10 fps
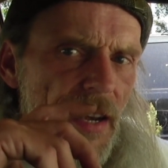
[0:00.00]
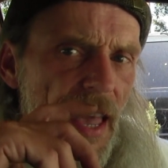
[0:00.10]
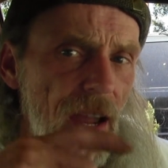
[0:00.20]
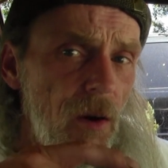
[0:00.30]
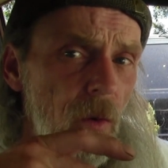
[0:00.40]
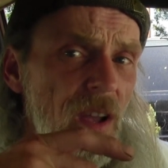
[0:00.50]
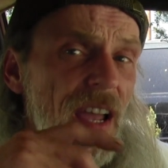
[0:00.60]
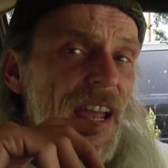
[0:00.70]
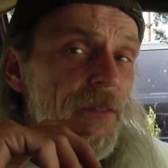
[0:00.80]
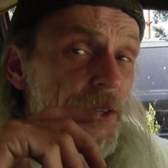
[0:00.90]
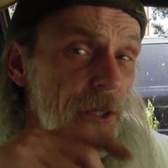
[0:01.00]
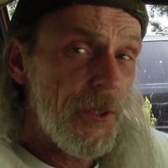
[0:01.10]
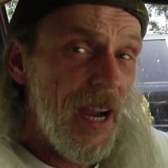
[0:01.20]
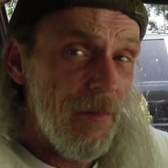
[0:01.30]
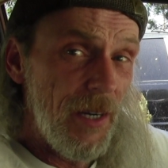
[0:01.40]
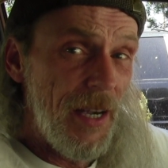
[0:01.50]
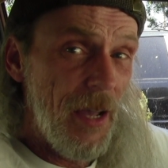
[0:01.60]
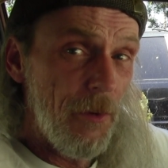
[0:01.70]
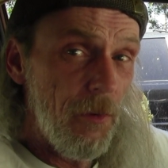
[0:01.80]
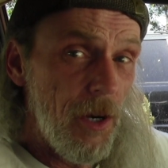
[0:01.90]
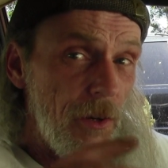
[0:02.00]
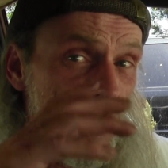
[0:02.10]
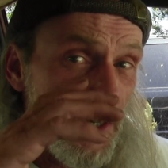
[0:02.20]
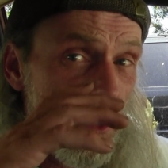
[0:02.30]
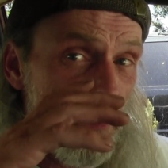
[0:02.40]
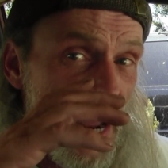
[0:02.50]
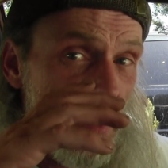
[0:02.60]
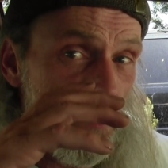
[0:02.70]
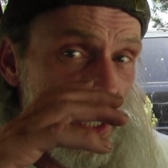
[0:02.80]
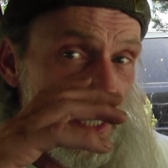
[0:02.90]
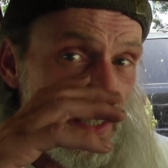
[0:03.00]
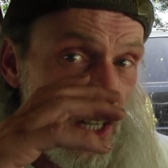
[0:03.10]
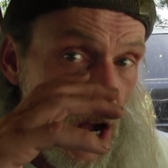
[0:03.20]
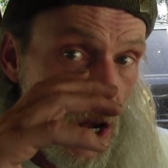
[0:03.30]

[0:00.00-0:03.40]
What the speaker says: Now, if you're traveling down the road and your back brakes